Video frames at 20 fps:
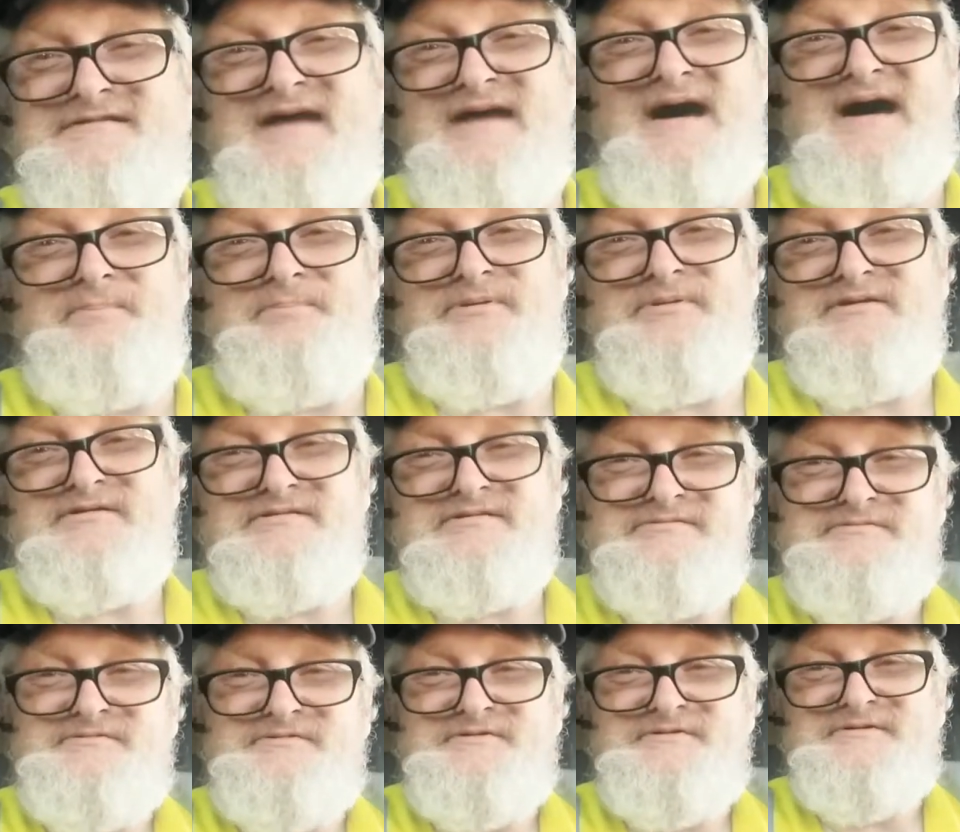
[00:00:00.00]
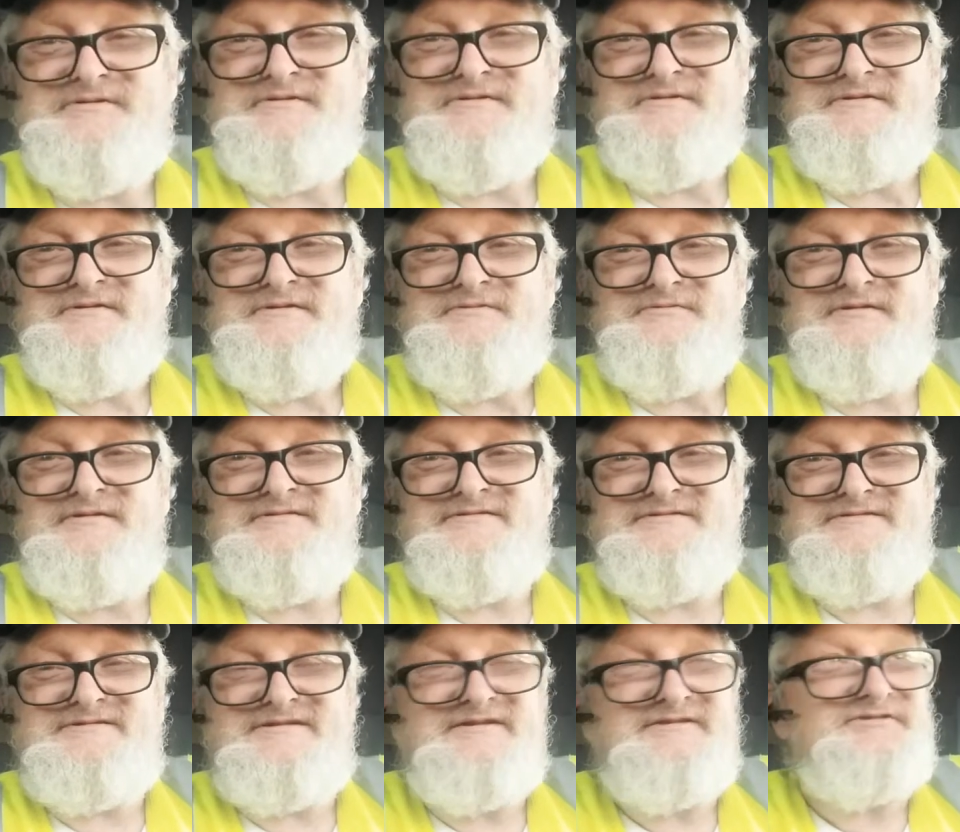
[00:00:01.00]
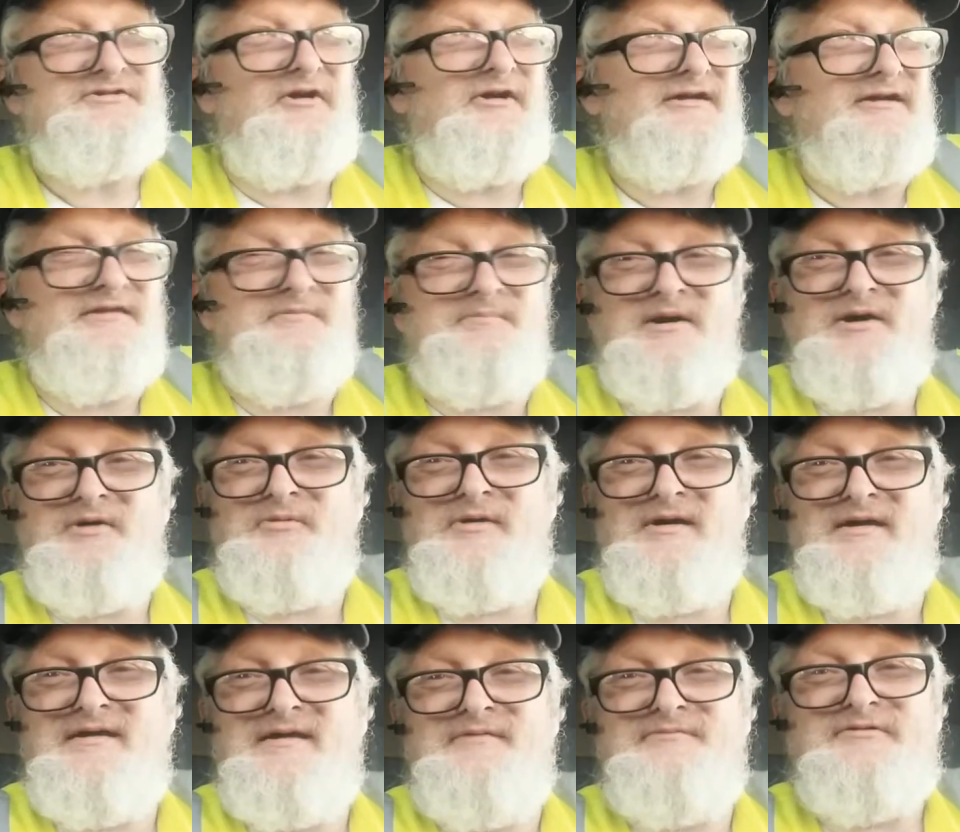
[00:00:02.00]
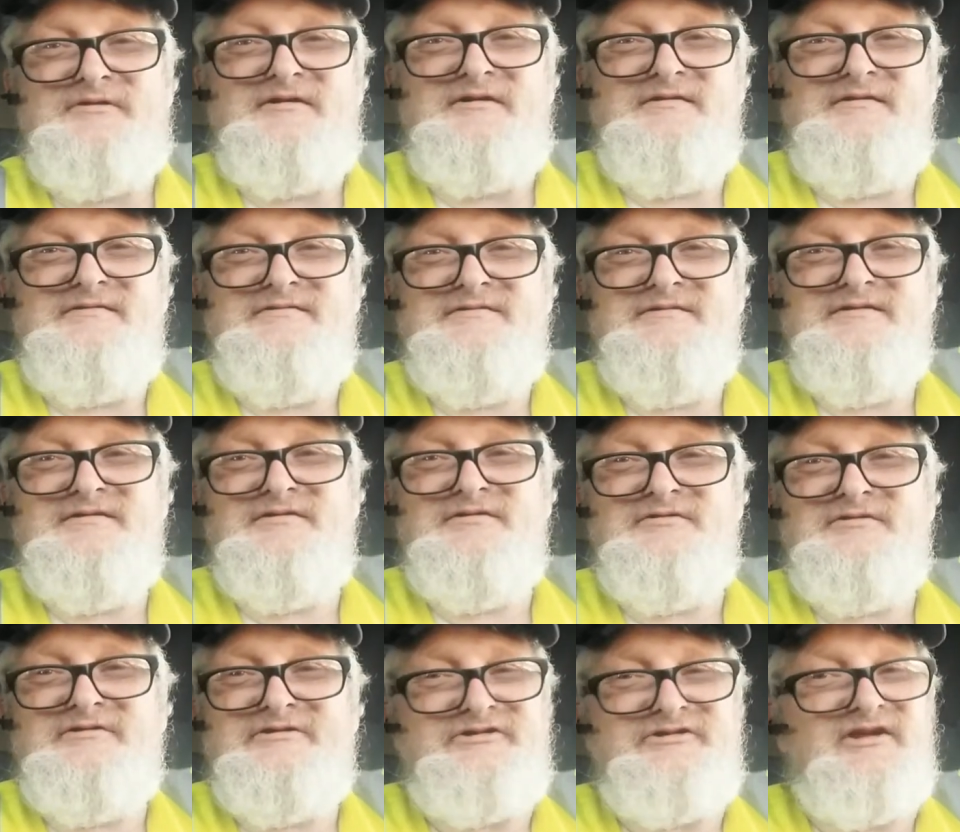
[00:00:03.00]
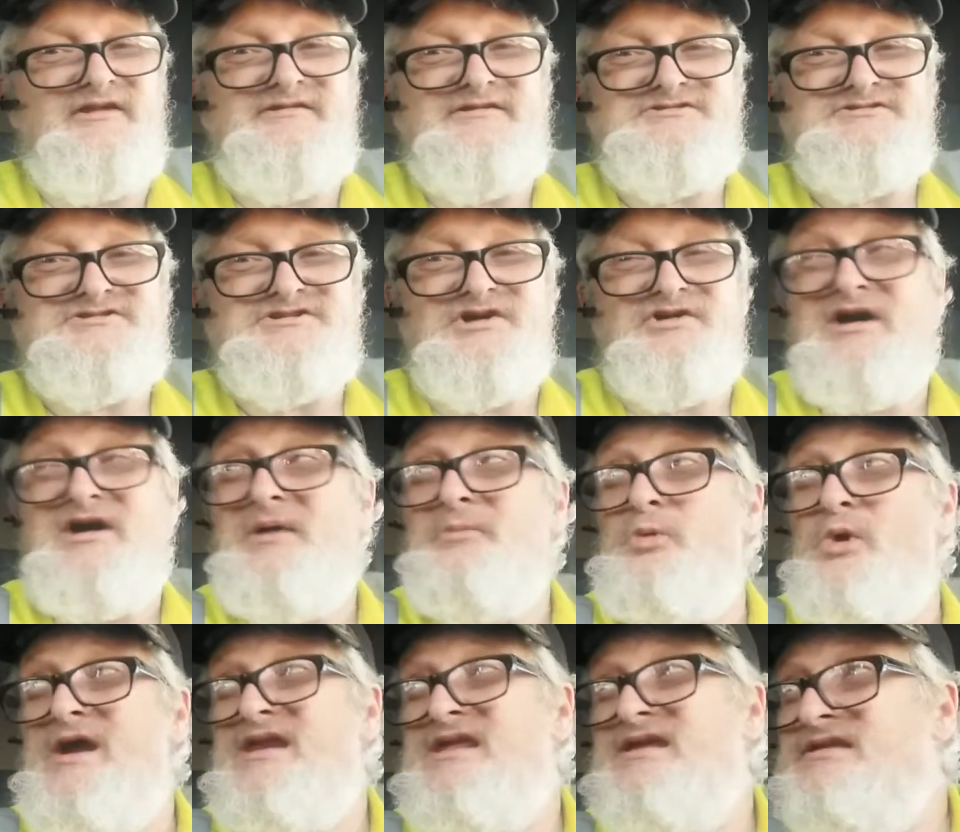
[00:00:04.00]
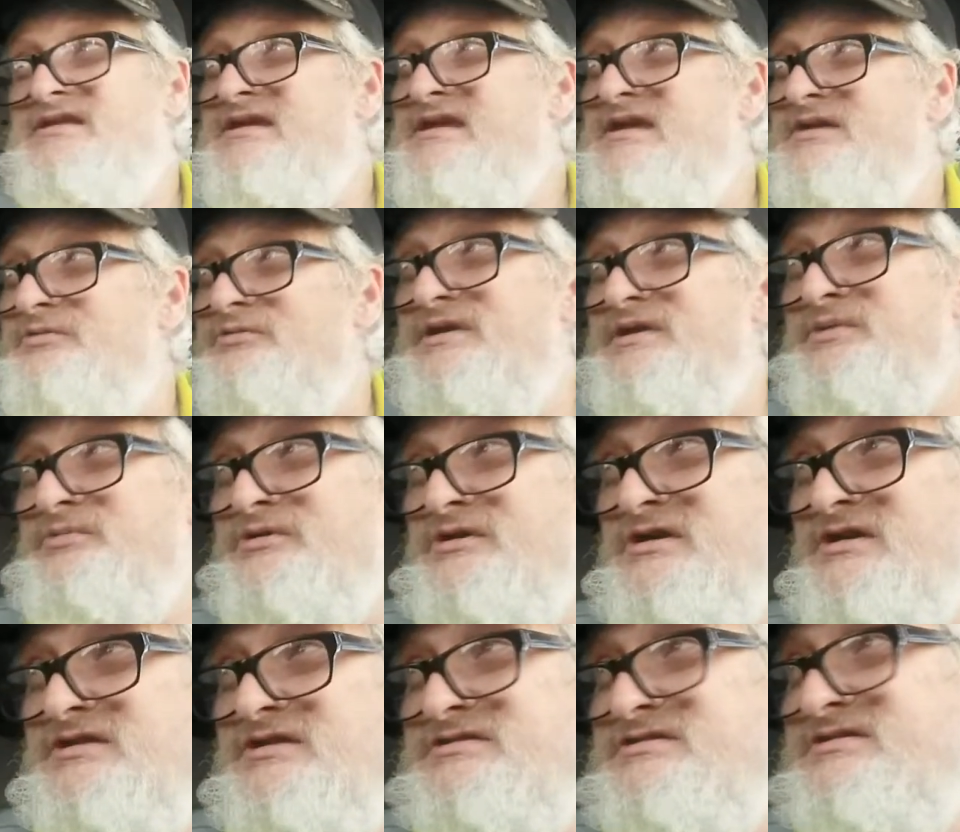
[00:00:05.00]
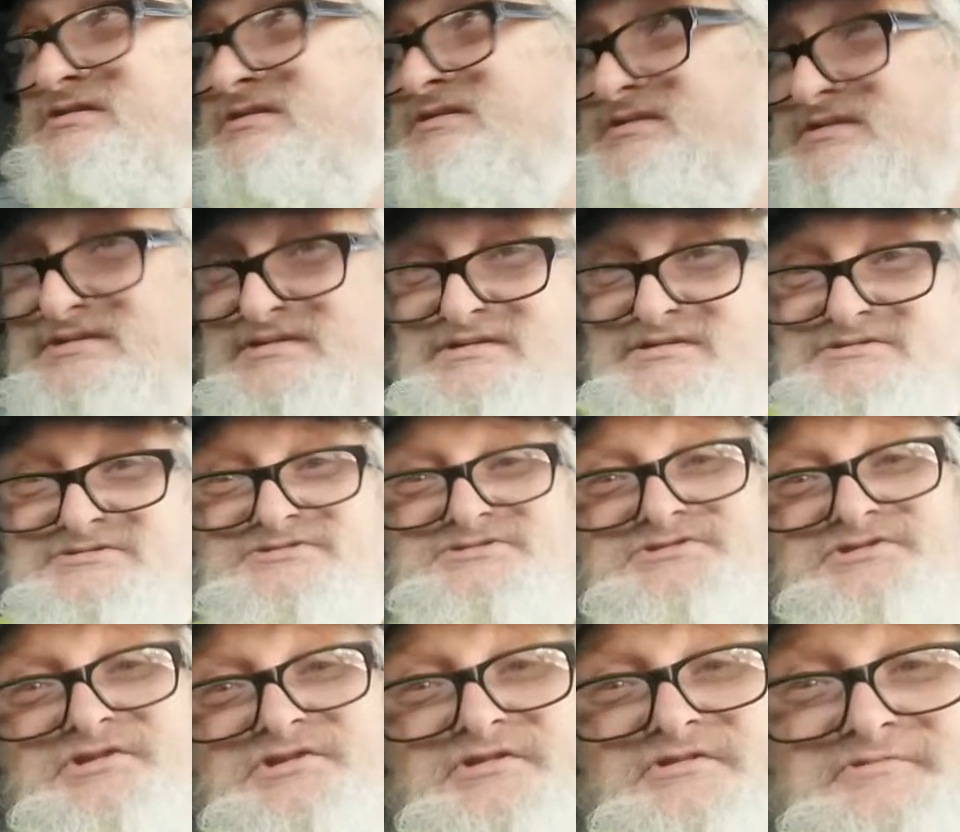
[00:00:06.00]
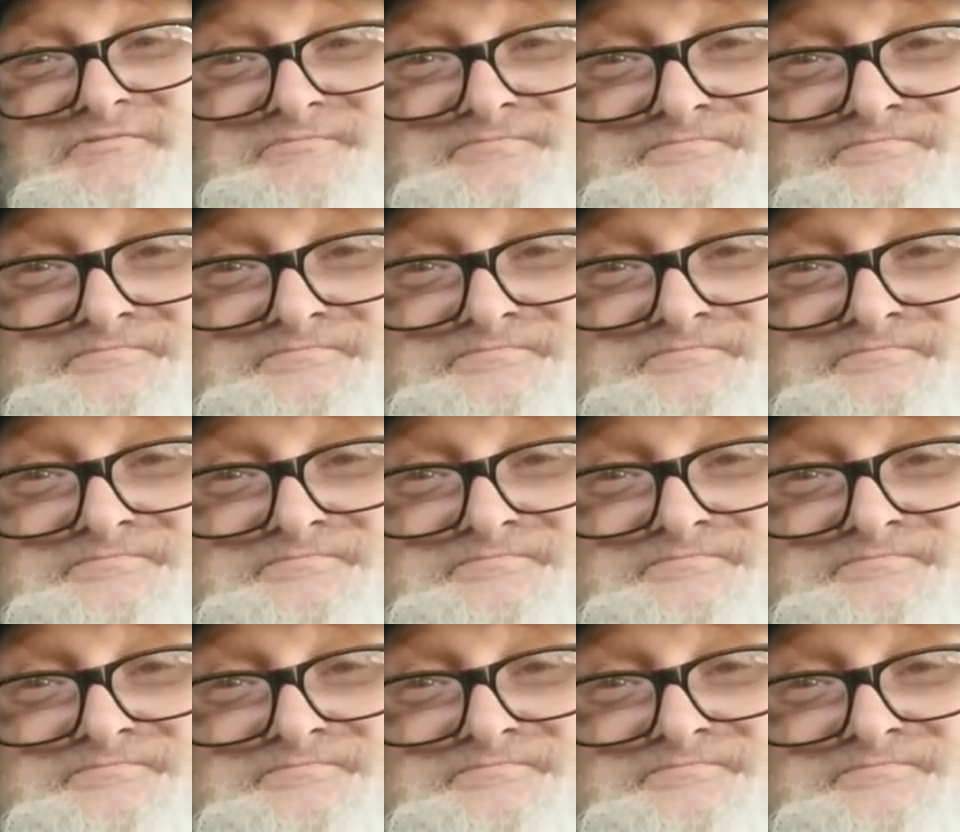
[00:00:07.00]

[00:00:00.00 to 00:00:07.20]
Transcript: topic. We're just talking about whatever, you know, a Sunday show. I'm waiting to get reworked, so